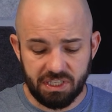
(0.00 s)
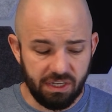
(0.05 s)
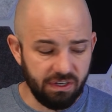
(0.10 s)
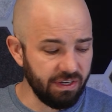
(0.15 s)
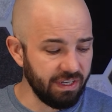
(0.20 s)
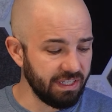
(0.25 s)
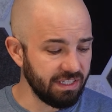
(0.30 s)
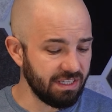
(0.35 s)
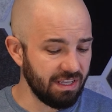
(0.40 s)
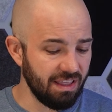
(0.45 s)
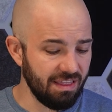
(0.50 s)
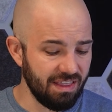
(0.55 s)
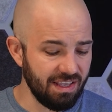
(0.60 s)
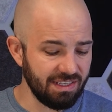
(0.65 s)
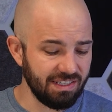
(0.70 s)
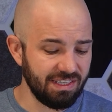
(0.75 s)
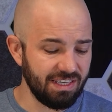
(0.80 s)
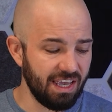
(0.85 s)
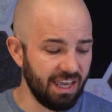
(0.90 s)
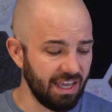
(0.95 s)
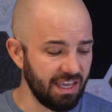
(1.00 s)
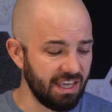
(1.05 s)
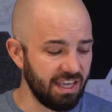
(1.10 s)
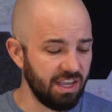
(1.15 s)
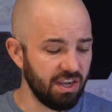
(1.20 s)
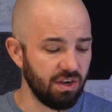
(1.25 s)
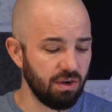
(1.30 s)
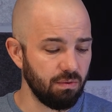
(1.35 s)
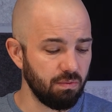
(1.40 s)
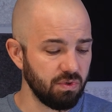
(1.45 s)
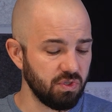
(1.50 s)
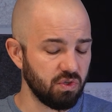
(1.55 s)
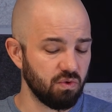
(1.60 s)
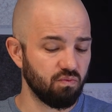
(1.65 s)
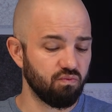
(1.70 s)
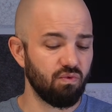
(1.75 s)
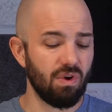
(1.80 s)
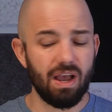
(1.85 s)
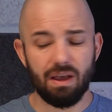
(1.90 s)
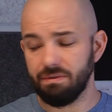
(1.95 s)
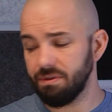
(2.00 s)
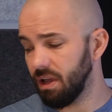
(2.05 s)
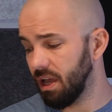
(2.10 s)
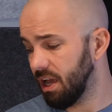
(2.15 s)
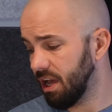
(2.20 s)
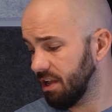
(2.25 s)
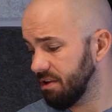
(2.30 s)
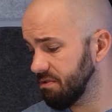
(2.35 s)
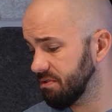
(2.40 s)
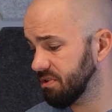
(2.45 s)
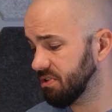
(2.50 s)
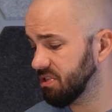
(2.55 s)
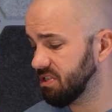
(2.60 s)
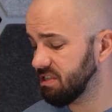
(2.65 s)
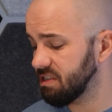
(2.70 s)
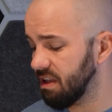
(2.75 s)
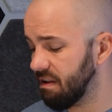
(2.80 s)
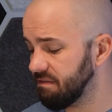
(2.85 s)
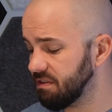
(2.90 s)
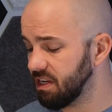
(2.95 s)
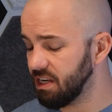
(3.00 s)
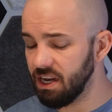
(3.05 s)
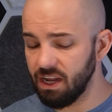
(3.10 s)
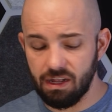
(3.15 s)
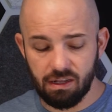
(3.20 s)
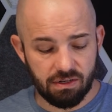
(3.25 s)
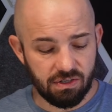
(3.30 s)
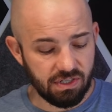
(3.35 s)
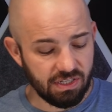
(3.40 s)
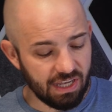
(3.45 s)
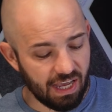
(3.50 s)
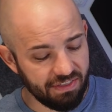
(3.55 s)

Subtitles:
curious, this kit here was around $170.